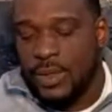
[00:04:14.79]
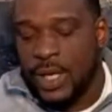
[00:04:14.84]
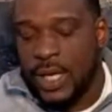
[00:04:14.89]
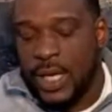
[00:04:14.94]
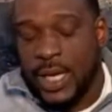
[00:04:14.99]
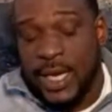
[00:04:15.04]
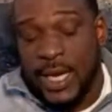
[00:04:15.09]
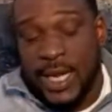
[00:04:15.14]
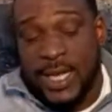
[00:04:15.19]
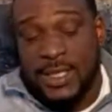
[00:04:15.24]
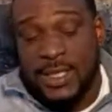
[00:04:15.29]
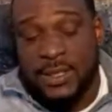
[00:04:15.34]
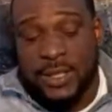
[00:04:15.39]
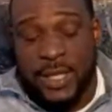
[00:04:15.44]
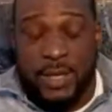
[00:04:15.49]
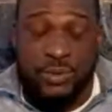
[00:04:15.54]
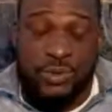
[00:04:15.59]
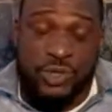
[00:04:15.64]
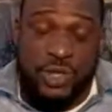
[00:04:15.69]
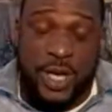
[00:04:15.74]
that's they
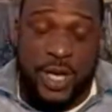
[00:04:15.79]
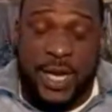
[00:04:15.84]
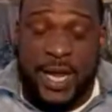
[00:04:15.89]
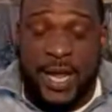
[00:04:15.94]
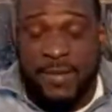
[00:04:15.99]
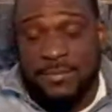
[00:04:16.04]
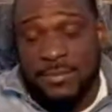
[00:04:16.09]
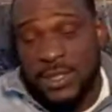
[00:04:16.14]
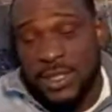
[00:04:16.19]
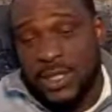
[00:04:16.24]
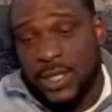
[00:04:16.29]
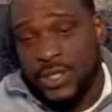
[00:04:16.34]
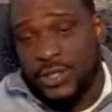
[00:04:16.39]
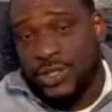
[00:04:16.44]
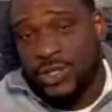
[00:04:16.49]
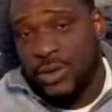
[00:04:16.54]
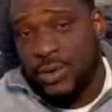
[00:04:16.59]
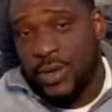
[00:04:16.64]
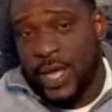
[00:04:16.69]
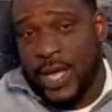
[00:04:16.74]
was trying to have him snitch
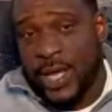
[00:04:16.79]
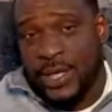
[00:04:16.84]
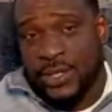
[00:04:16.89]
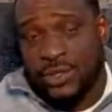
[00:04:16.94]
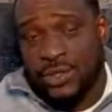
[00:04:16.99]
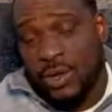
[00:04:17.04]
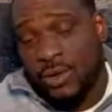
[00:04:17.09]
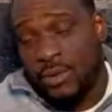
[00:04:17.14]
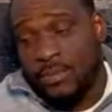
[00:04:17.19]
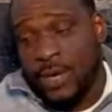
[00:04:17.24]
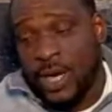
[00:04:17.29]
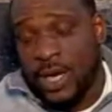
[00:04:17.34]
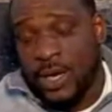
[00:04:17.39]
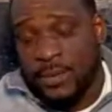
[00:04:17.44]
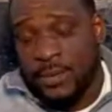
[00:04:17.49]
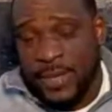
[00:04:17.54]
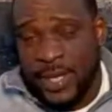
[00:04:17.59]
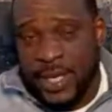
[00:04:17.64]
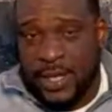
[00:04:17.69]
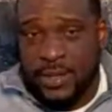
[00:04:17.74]
on cash on
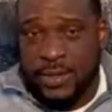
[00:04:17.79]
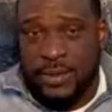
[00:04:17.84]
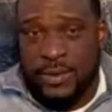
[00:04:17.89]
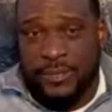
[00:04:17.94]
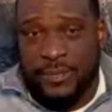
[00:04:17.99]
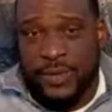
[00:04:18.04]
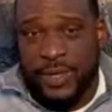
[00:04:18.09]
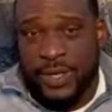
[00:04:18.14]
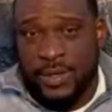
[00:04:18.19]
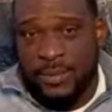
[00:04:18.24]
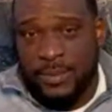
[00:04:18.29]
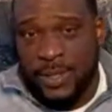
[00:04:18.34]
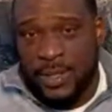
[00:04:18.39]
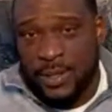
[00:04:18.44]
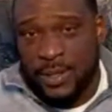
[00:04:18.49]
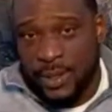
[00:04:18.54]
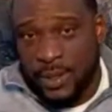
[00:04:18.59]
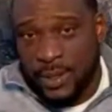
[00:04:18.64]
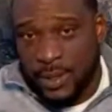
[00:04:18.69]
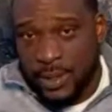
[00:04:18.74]
Birdman. You feel me?
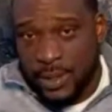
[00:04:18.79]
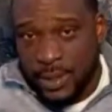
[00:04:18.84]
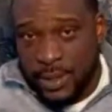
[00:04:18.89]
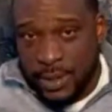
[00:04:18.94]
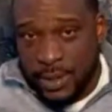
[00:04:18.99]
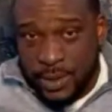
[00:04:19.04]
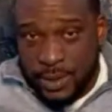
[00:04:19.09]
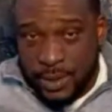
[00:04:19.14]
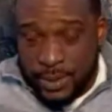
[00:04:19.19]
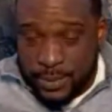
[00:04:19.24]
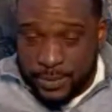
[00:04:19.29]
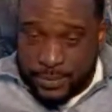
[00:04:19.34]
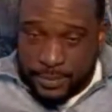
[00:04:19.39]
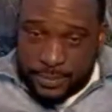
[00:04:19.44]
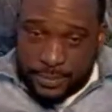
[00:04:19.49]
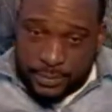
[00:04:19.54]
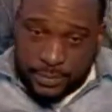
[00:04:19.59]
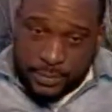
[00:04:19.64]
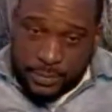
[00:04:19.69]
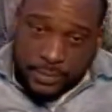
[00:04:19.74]

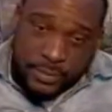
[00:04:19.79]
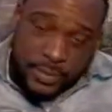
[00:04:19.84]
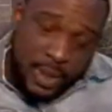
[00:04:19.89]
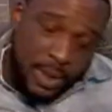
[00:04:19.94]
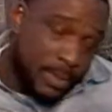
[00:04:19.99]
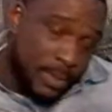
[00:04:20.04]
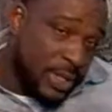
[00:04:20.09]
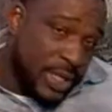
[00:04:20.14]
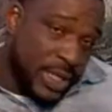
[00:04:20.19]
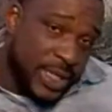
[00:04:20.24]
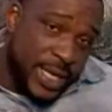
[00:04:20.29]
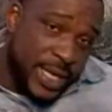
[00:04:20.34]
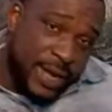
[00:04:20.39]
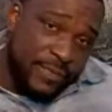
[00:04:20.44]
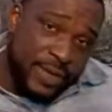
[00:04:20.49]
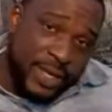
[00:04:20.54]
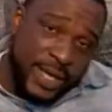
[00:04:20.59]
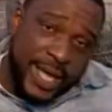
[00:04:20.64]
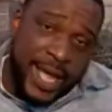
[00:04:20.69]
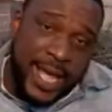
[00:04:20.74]
Oh, that's but crazy. he never
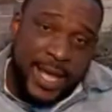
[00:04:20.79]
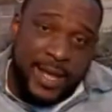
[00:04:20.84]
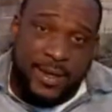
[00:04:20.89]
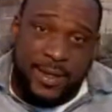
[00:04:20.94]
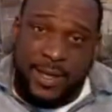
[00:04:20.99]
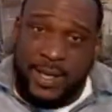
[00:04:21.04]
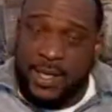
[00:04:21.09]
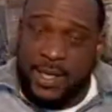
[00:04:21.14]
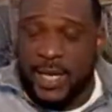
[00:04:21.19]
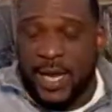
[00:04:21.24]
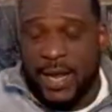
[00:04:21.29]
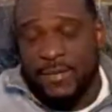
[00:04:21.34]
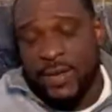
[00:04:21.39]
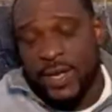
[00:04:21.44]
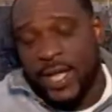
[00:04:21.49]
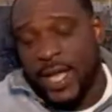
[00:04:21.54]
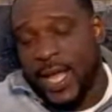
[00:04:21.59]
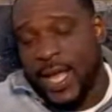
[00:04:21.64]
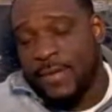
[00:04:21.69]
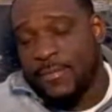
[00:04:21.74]
gave he never
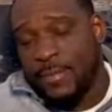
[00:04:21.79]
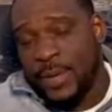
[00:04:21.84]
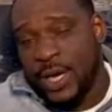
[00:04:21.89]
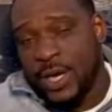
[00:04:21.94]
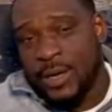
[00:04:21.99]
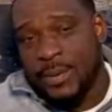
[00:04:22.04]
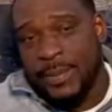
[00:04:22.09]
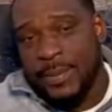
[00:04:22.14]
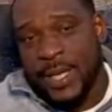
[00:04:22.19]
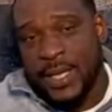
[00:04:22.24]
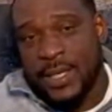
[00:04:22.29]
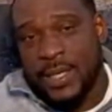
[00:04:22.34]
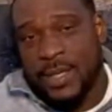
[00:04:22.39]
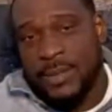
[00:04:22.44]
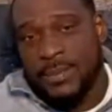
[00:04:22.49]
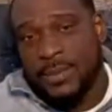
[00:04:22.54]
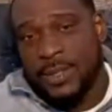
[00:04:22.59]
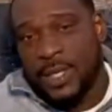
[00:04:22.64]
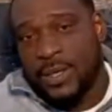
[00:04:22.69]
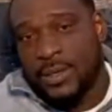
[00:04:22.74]
gave Birdman
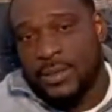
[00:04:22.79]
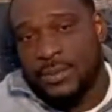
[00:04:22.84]
up though.